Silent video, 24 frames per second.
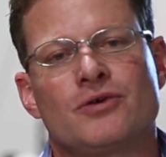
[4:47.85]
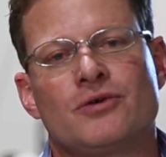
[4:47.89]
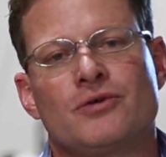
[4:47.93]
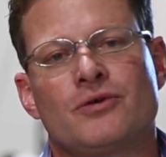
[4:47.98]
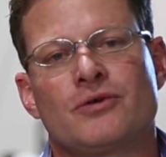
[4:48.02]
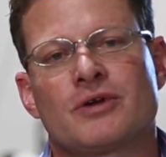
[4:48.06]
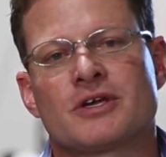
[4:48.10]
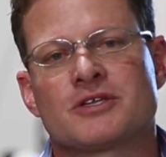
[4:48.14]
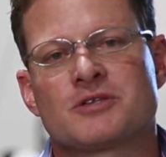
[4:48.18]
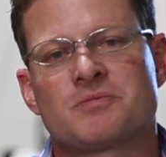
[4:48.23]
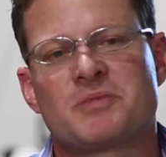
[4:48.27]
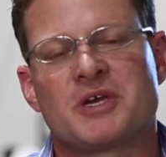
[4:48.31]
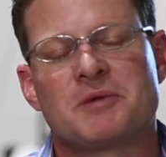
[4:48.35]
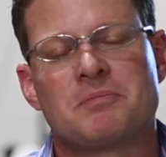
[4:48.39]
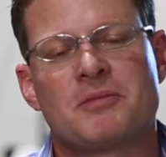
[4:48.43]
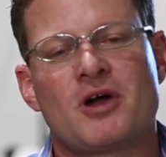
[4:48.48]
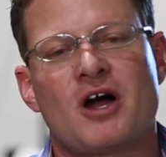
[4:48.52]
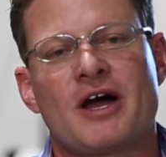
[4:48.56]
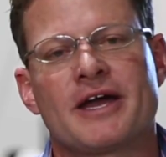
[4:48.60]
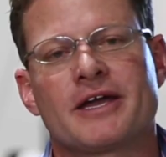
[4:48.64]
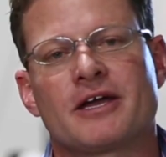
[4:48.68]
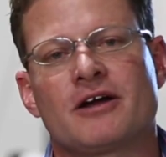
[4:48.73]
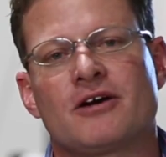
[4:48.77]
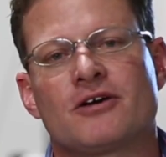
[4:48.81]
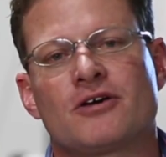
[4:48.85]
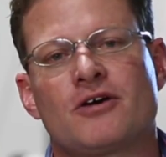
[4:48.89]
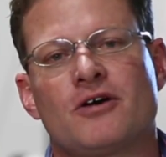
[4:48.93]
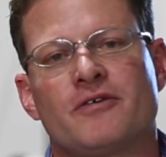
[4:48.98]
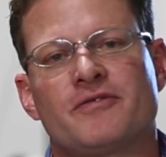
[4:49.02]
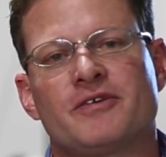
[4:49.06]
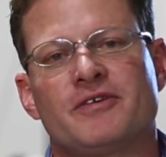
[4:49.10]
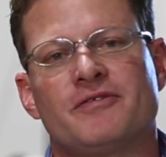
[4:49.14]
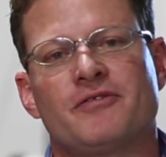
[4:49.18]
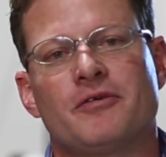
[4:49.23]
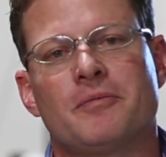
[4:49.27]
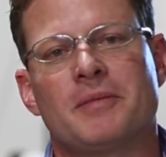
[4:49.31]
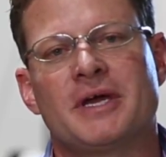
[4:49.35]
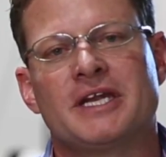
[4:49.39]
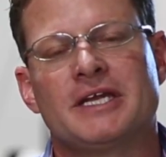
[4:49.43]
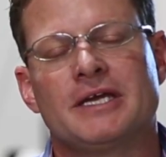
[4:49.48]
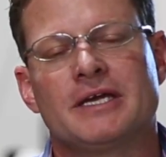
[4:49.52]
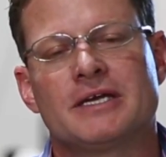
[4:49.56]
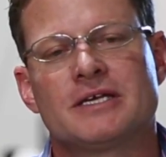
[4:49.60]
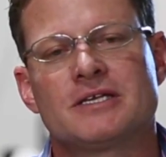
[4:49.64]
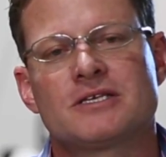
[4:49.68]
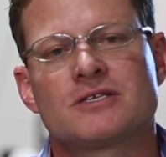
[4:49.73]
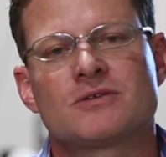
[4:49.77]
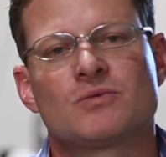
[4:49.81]
who has been buying our coffee for many
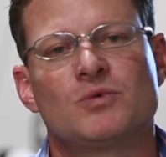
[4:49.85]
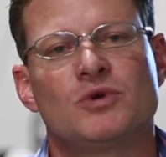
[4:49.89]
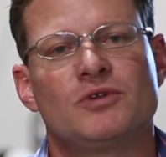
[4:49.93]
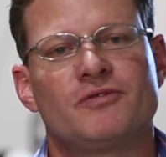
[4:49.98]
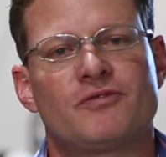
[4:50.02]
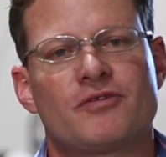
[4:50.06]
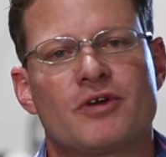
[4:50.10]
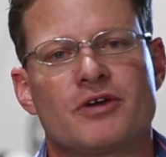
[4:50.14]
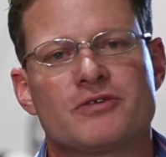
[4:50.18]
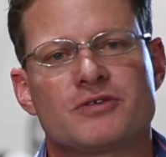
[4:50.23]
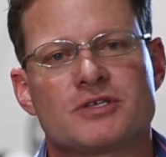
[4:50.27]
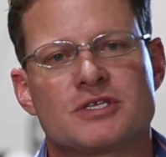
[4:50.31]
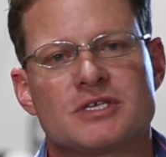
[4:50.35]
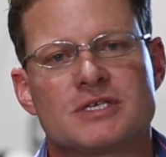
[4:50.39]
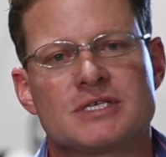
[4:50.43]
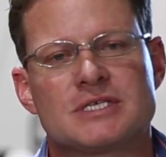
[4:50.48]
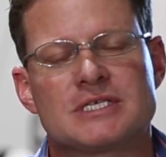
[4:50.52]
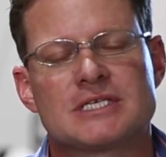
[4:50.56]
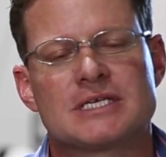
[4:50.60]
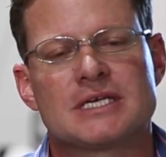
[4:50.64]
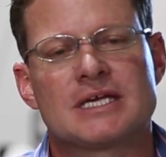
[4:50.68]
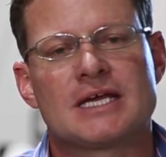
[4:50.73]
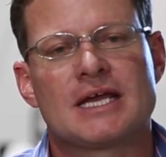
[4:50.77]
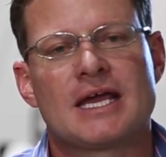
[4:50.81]
years, Wolff Roasters.